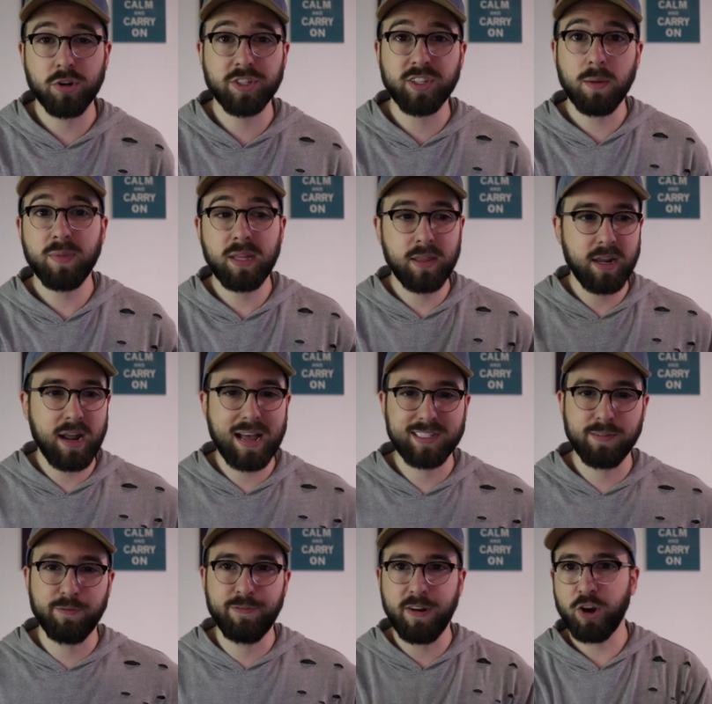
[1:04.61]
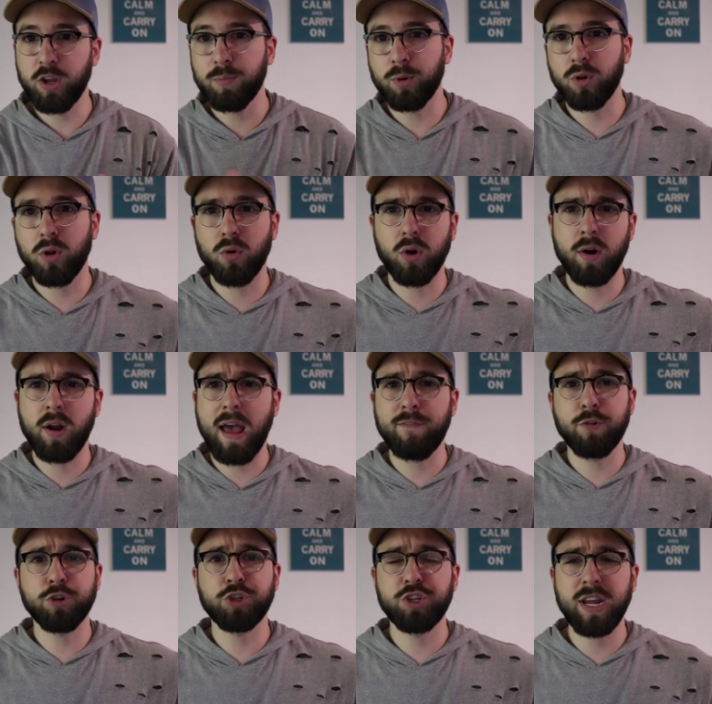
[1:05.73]
or something that has a variable or
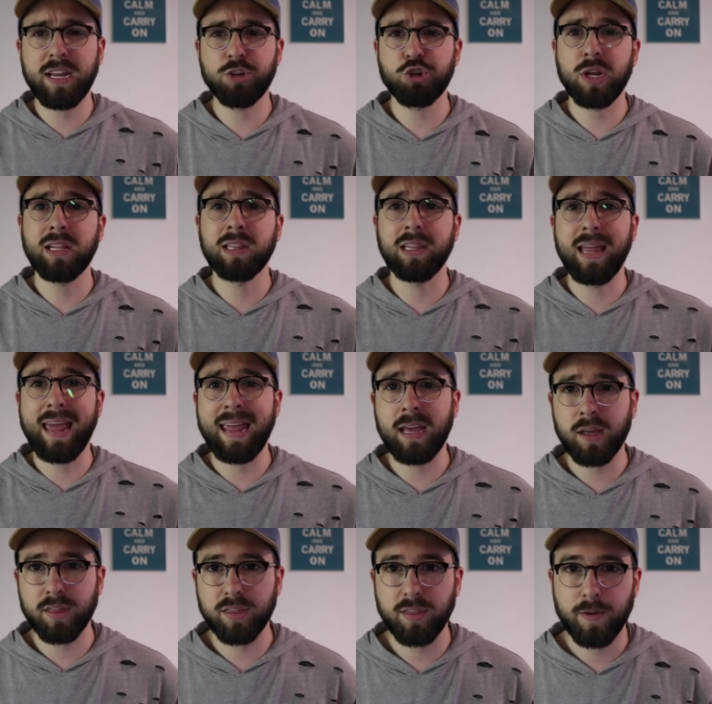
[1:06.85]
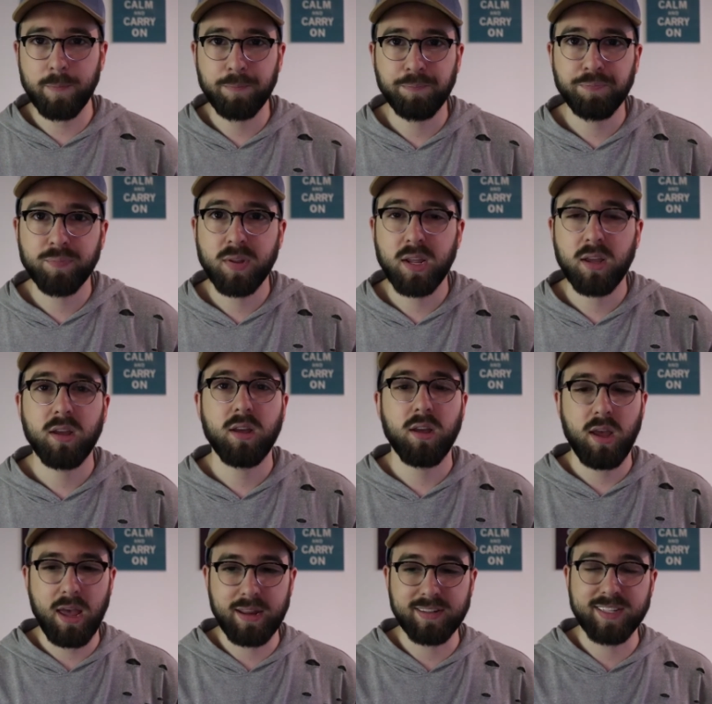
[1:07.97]
ever-changing length
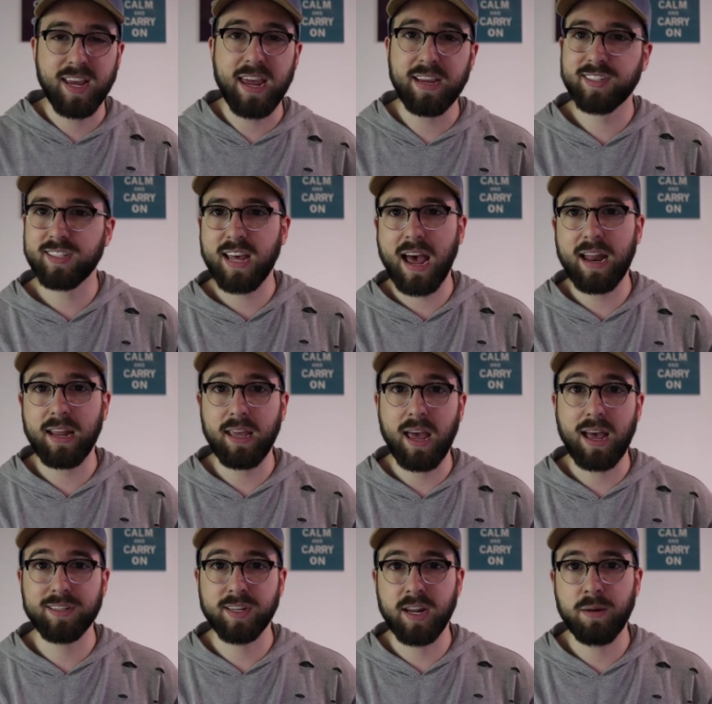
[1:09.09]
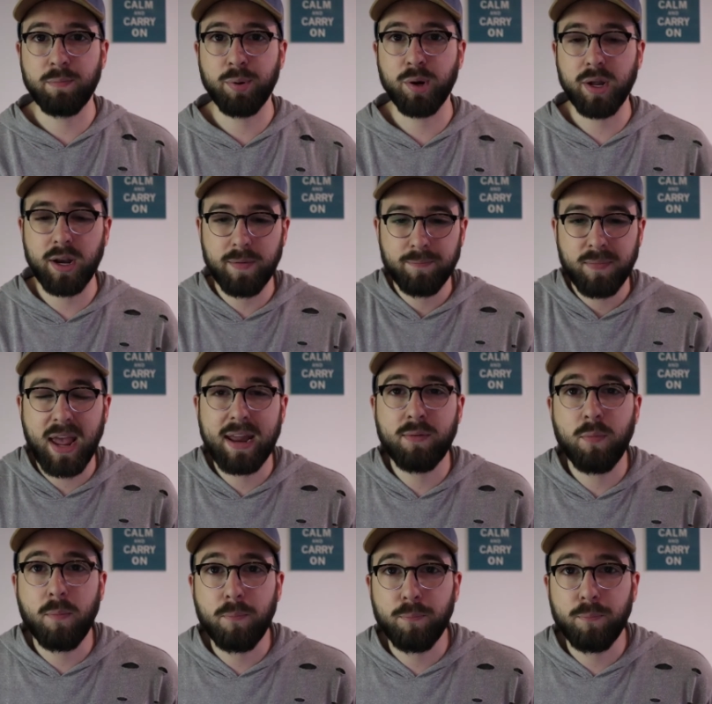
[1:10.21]
and takes that as an input and